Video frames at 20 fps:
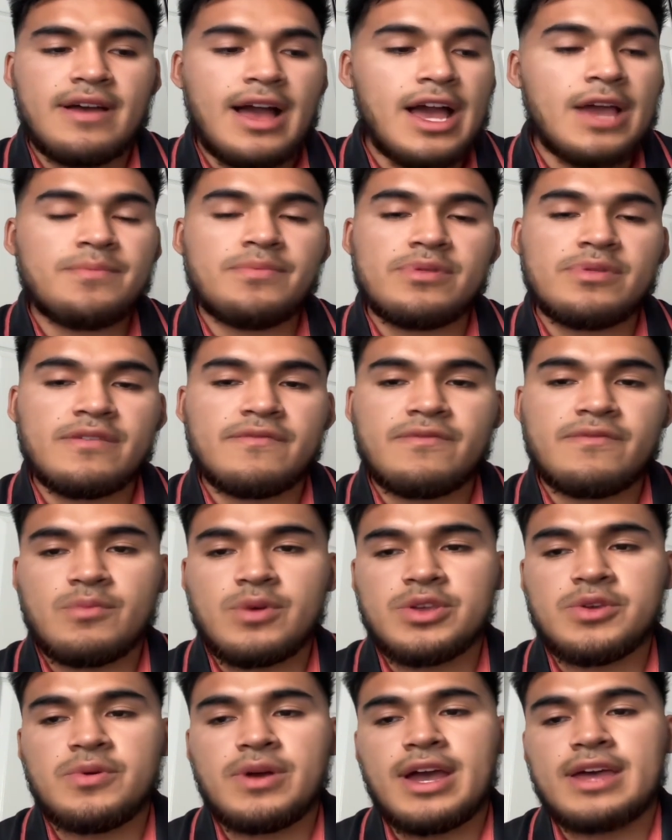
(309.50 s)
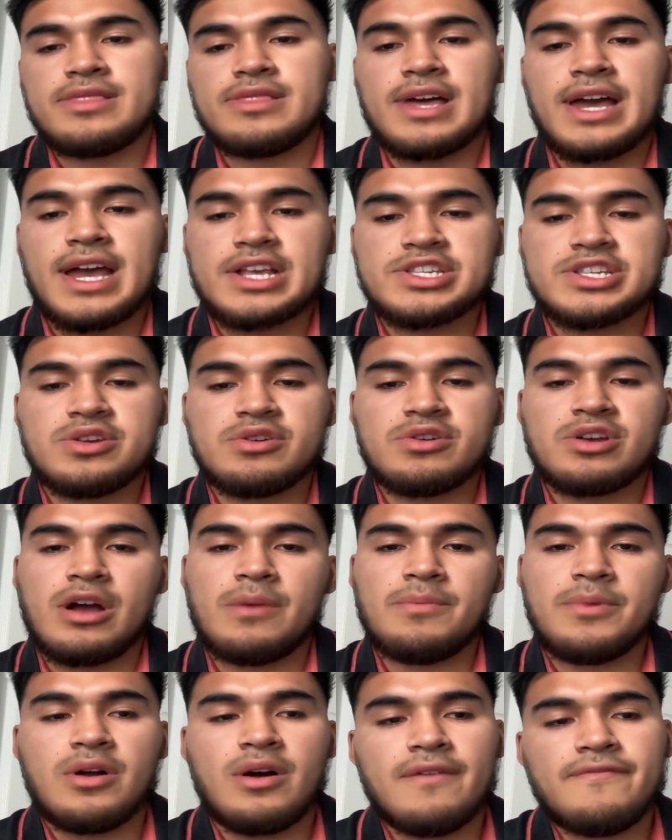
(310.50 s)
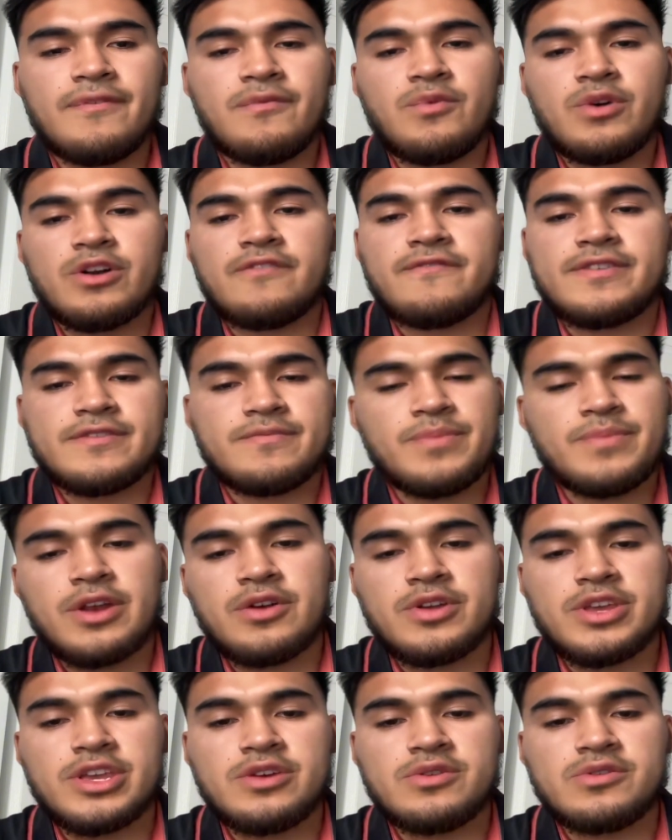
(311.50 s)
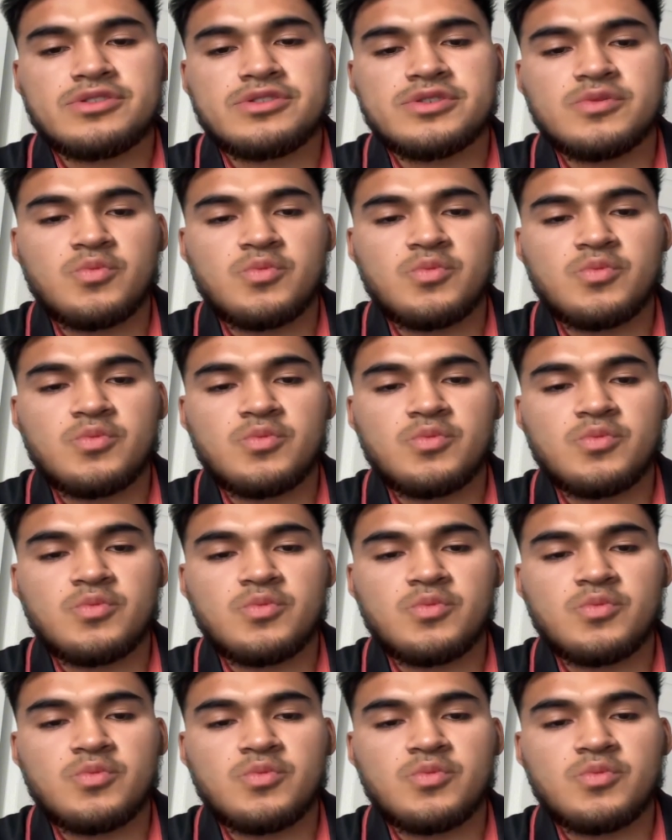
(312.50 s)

I believe, from what you had last year. Coming off of one of his better years,